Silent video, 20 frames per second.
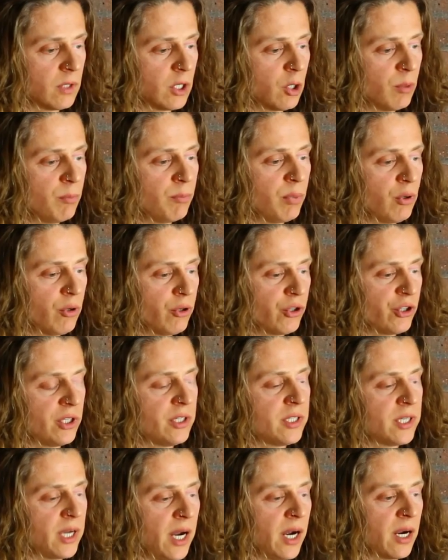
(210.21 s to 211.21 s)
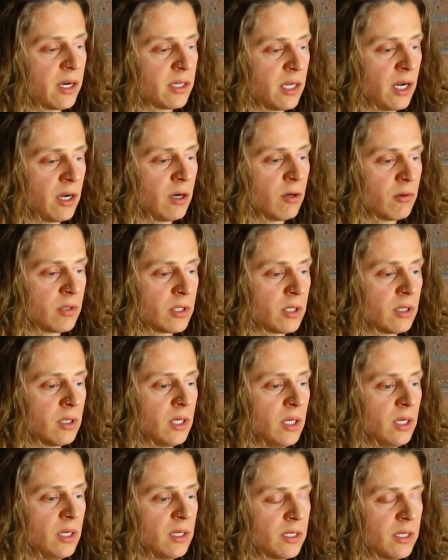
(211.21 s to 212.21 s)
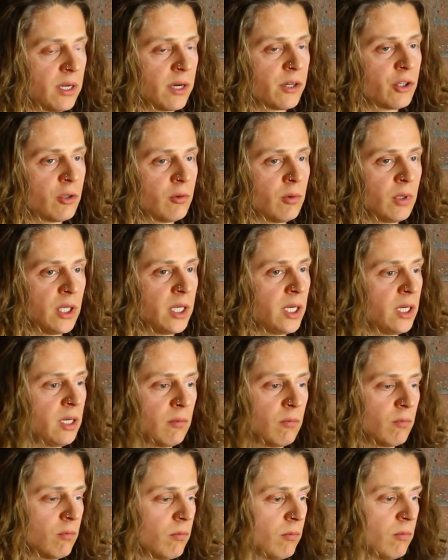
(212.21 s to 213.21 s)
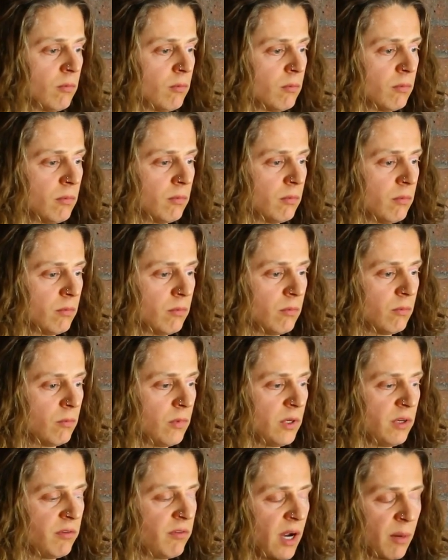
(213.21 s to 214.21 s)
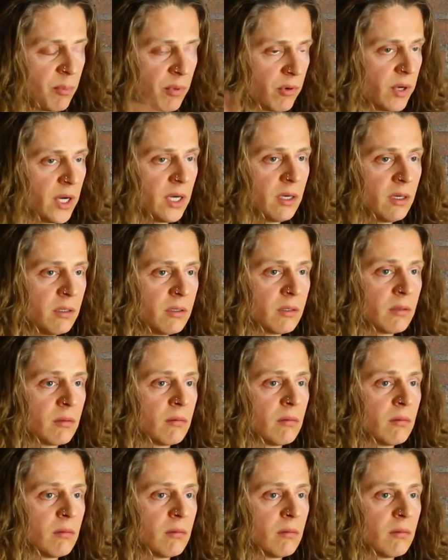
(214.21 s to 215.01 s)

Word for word: compulsion to act out sexually evaporated.